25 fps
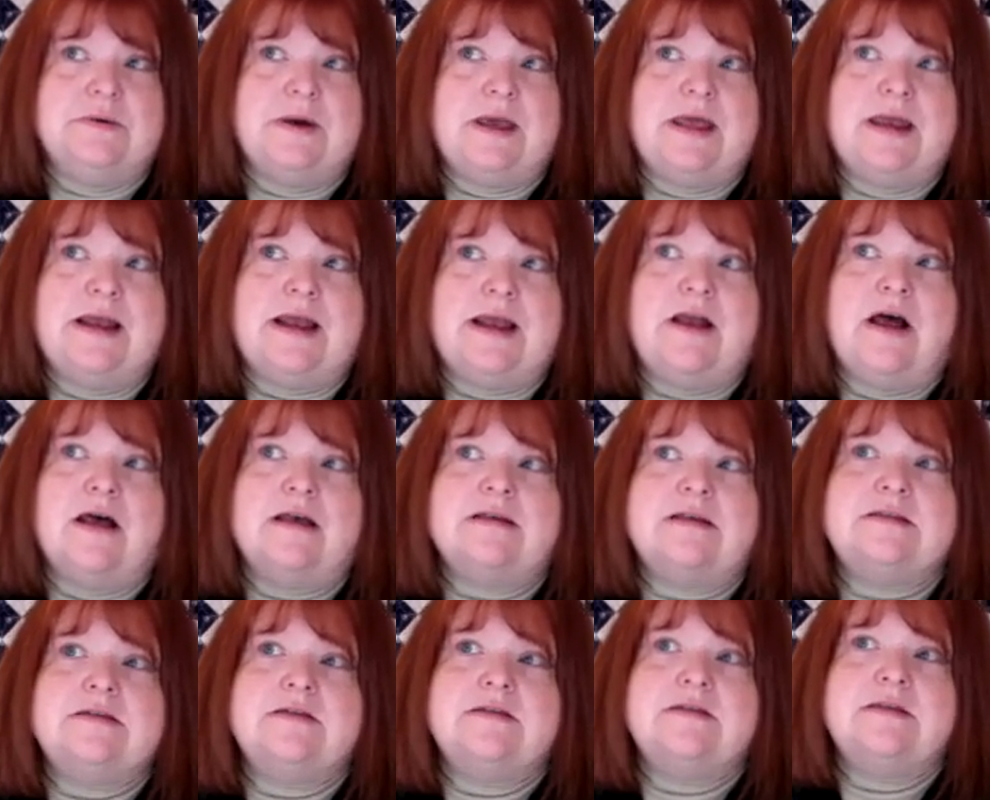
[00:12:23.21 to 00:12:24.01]
And I
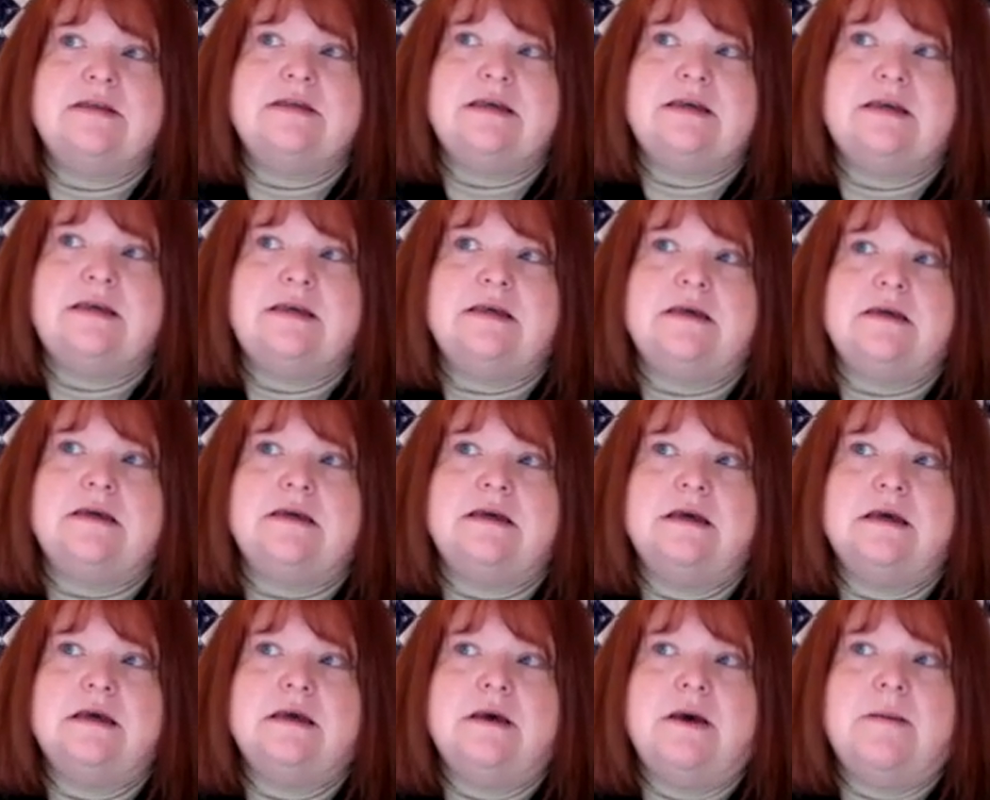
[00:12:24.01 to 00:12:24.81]
also think
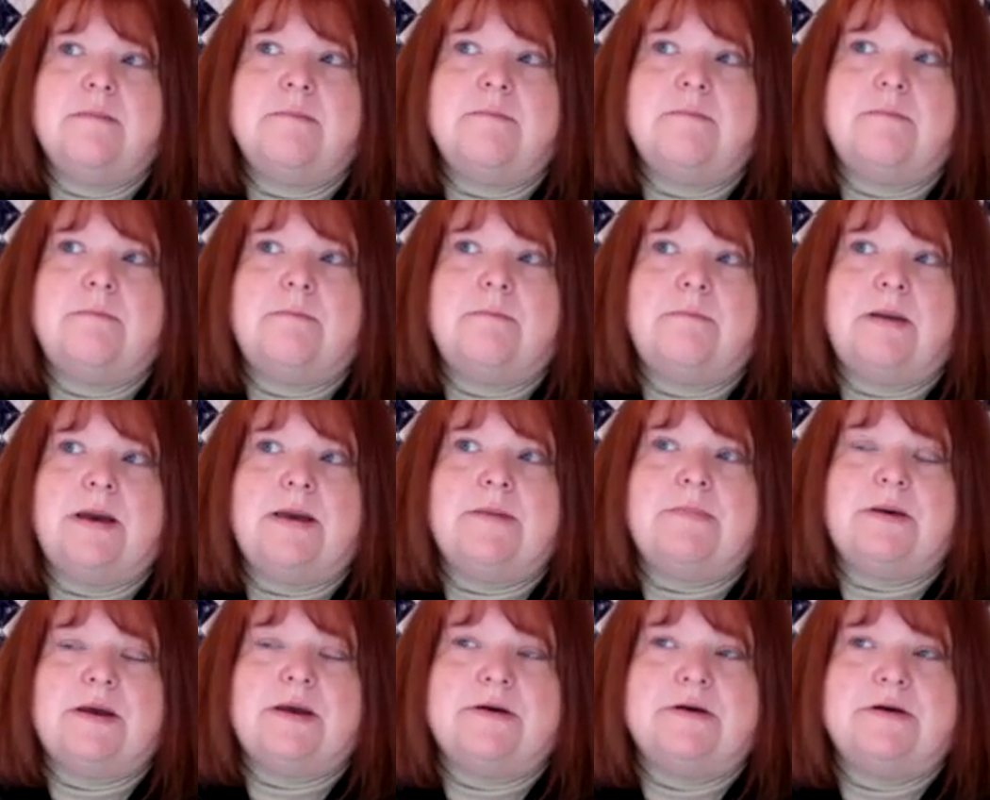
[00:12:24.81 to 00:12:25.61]
by
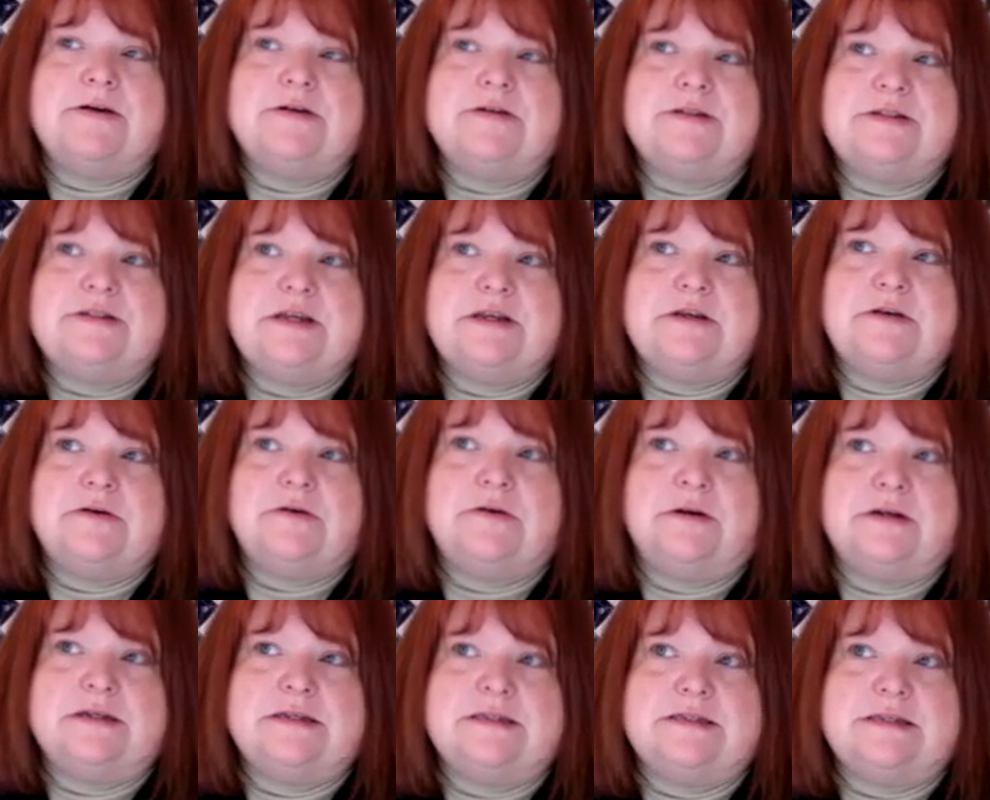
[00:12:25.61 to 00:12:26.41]
better understanding your
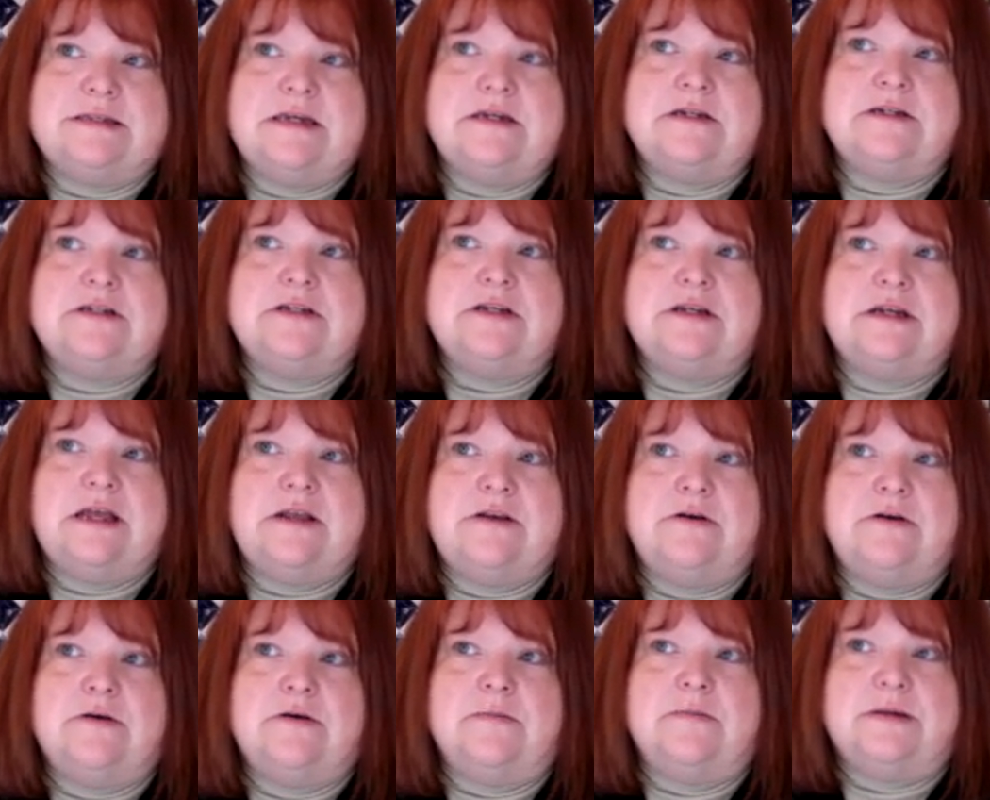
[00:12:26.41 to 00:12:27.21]
organization
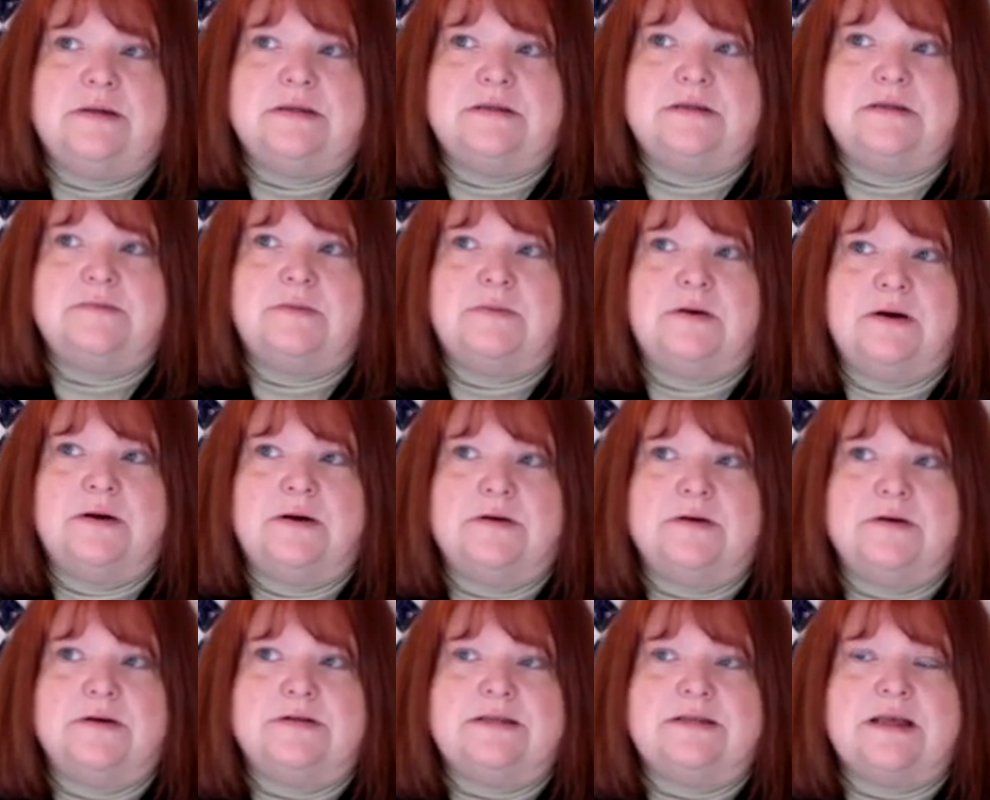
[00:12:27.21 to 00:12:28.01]
and your business partners,